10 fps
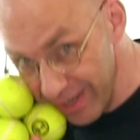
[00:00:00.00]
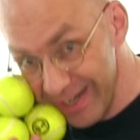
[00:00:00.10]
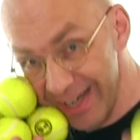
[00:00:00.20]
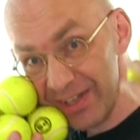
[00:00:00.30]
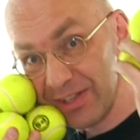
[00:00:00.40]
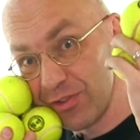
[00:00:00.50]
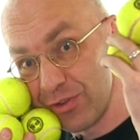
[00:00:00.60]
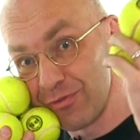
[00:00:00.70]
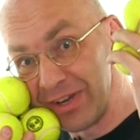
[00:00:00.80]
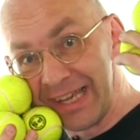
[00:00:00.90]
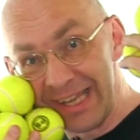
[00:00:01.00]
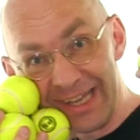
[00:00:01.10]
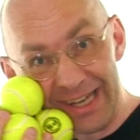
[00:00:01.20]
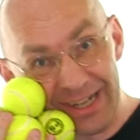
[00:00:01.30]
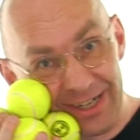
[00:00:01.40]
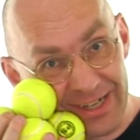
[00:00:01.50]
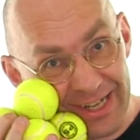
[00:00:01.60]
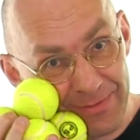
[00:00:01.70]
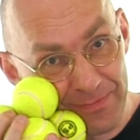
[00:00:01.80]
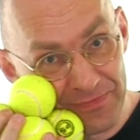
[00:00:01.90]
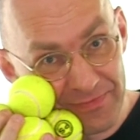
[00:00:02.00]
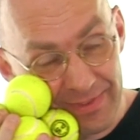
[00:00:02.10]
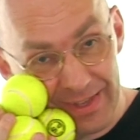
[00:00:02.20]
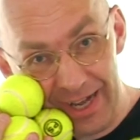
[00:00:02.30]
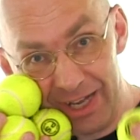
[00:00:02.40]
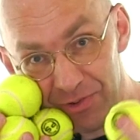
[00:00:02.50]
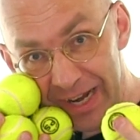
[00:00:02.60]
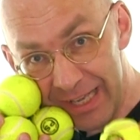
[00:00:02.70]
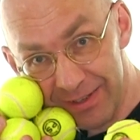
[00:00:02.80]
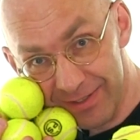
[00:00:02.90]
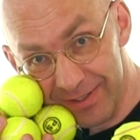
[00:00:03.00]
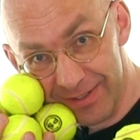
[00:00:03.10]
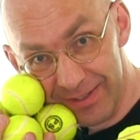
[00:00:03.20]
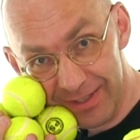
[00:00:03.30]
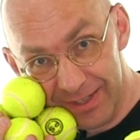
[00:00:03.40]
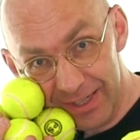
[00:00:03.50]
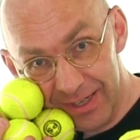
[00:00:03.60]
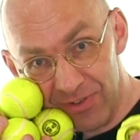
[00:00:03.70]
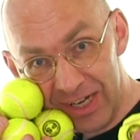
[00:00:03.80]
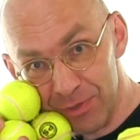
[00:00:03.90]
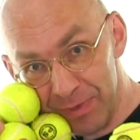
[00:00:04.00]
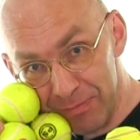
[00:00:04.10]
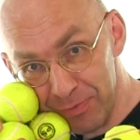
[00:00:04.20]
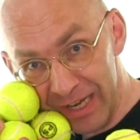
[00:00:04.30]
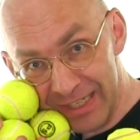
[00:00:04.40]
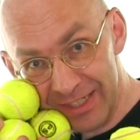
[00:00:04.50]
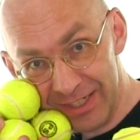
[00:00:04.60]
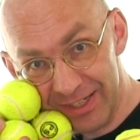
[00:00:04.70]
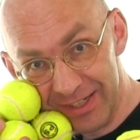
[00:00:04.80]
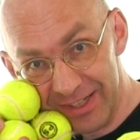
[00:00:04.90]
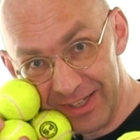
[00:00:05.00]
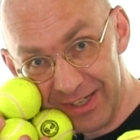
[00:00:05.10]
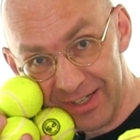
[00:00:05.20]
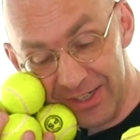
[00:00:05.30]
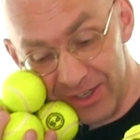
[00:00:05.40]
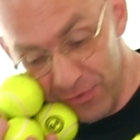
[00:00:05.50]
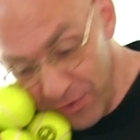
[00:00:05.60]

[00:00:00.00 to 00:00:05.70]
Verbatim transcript: got another three here, okay? Are you ready? Yeah. Ready to be impressed? Go for it. Go